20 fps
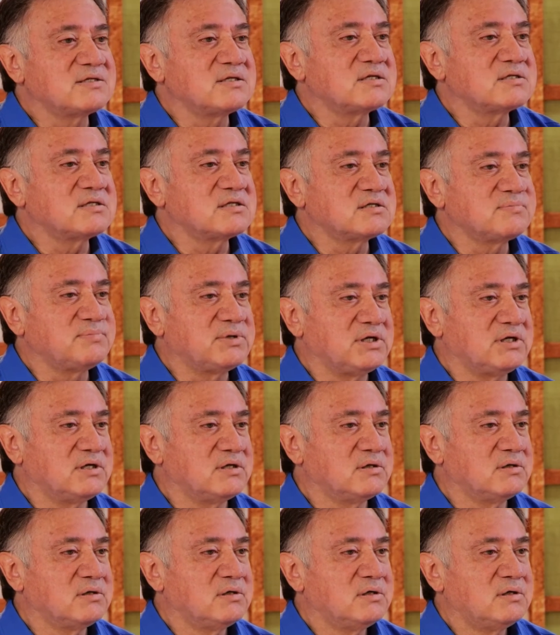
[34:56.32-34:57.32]
this is
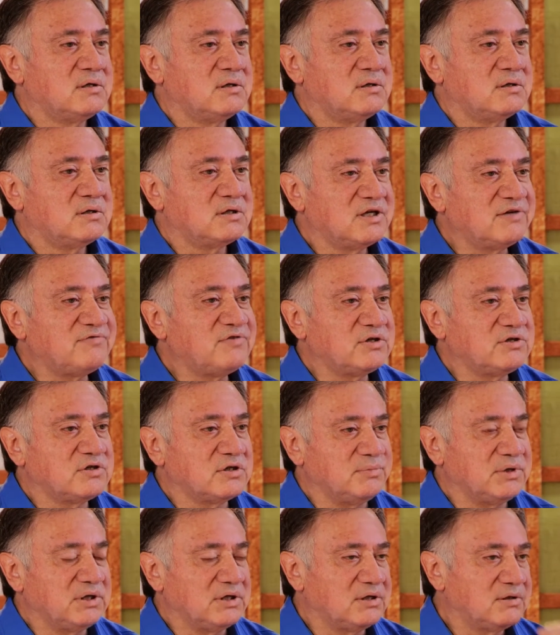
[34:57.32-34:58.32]
being given to
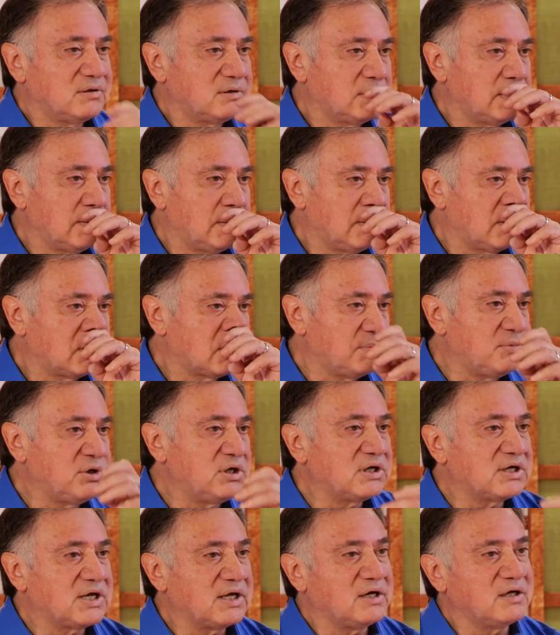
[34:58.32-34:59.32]
me,
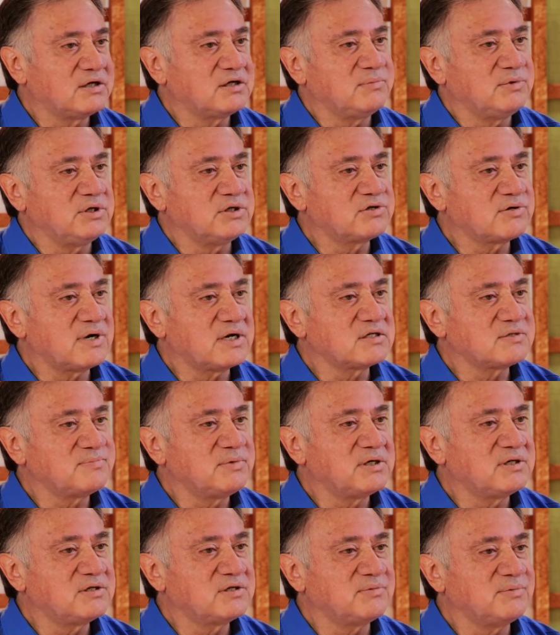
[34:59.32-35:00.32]
communicated to me,
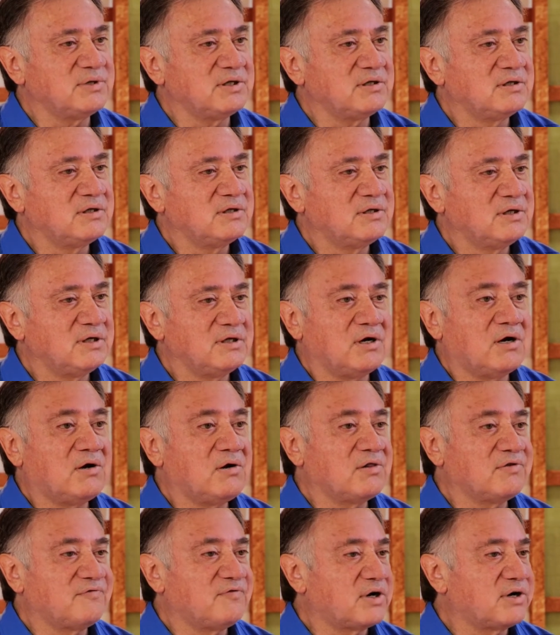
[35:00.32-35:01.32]
transmitted to me, in
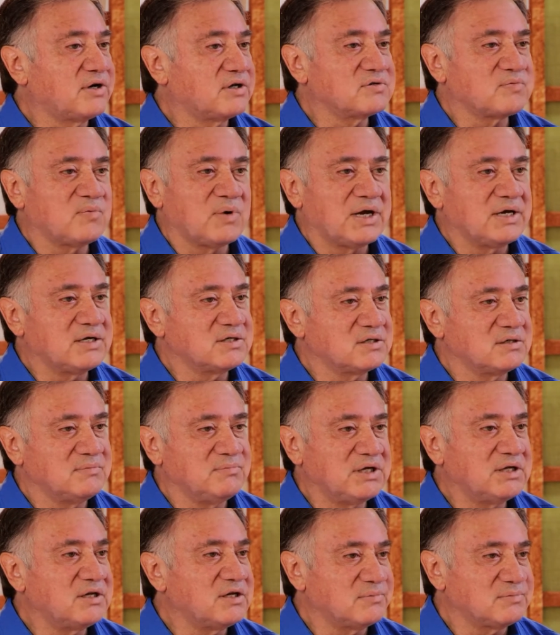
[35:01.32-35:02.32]
all the various ways and
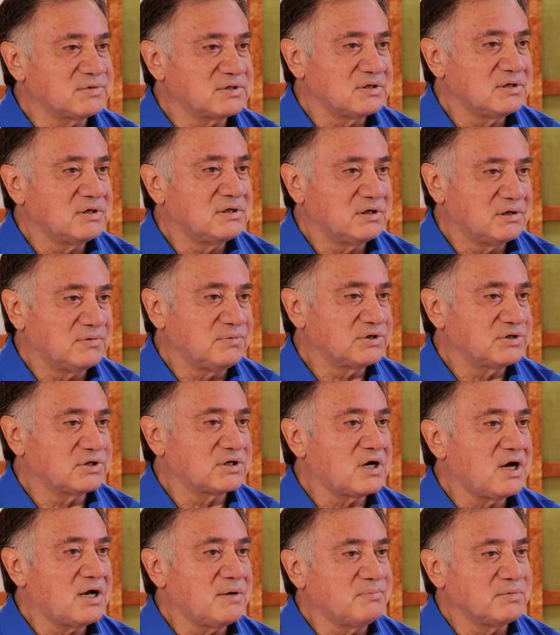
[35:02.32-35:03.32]
mediums in which it
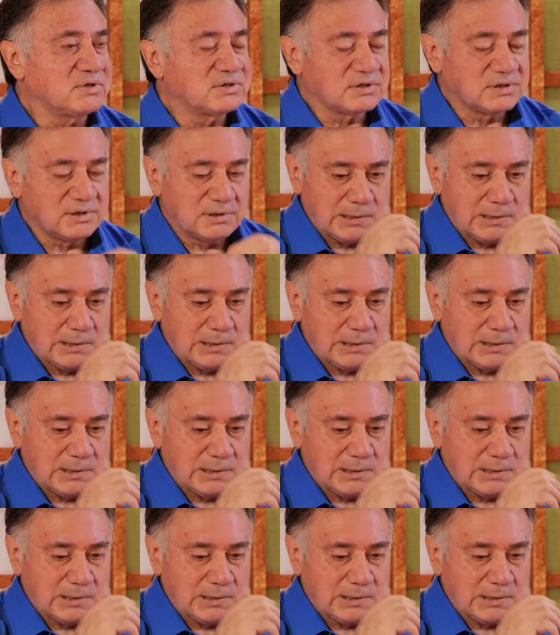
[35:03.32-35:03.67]
comes,